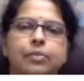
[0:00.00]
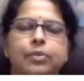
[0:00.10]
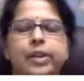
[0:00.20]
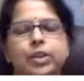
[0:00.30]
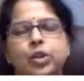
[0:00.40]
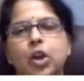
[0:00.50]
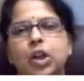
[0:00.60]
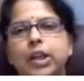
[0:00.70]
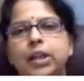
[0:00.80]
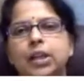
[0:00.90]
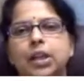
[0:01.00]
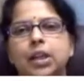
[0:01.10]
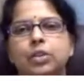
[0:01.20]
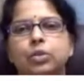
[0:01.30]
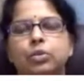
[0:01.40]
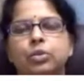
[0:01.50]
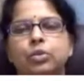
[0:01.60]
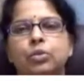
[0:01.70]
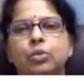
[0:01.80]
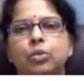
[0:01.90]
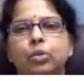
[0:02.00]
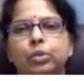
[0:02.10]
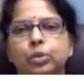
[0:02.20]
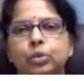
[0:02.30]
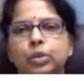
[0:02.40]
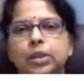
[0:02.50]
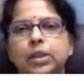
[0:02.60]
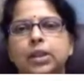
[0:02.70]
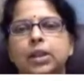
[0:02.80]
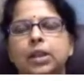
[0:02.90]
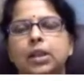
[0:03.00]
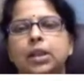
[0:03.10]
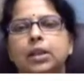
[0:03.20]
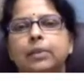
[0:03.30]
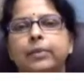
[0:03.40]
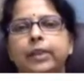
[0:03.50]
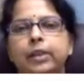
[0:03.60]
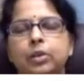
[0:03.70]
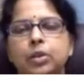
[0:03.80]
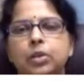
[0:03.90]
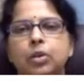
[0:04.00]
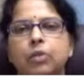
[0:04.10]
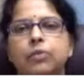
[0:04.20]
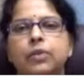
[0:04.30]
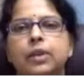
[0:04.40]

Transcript: Very strongly encourage you to go through the videos of